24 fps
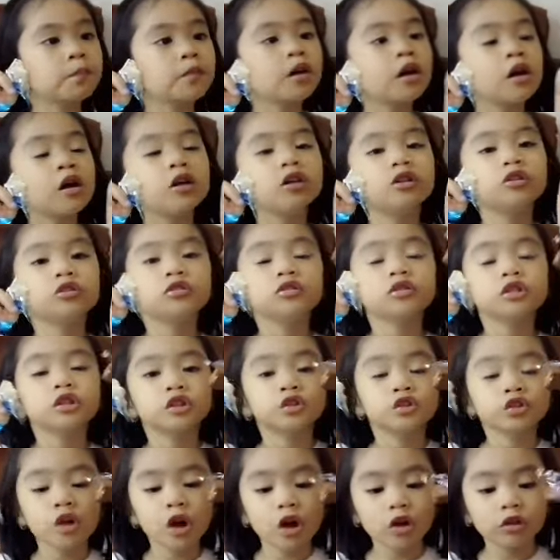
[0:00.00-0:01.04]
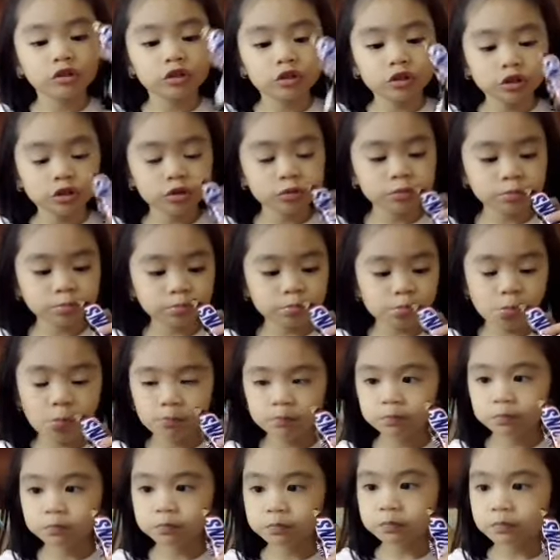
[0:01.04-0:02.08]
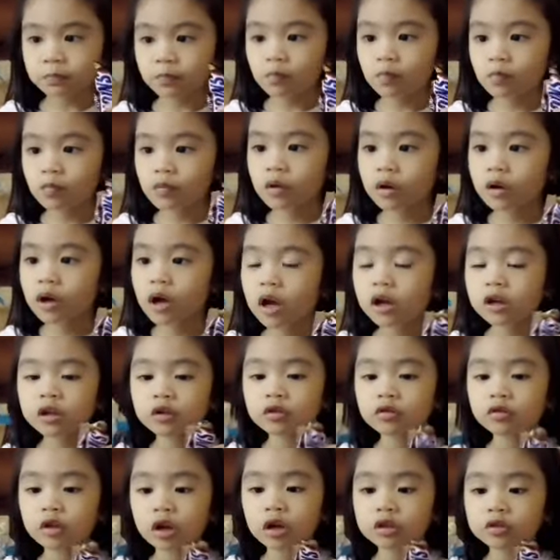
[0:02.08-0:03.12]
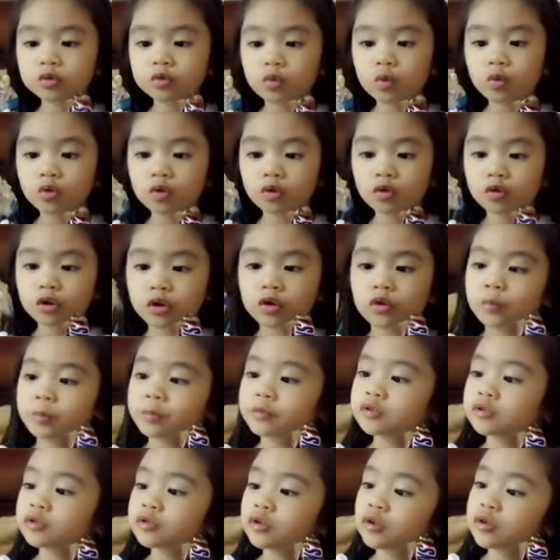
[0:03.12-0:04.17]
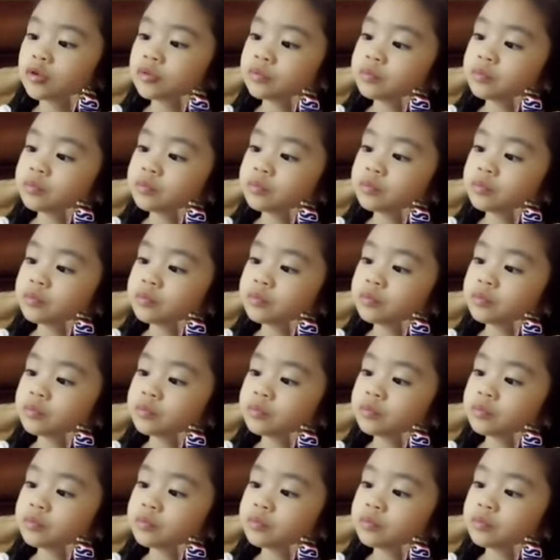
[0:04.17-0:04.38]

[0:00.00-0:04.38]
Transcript: Here is nuts. And here has Oreo. Because look.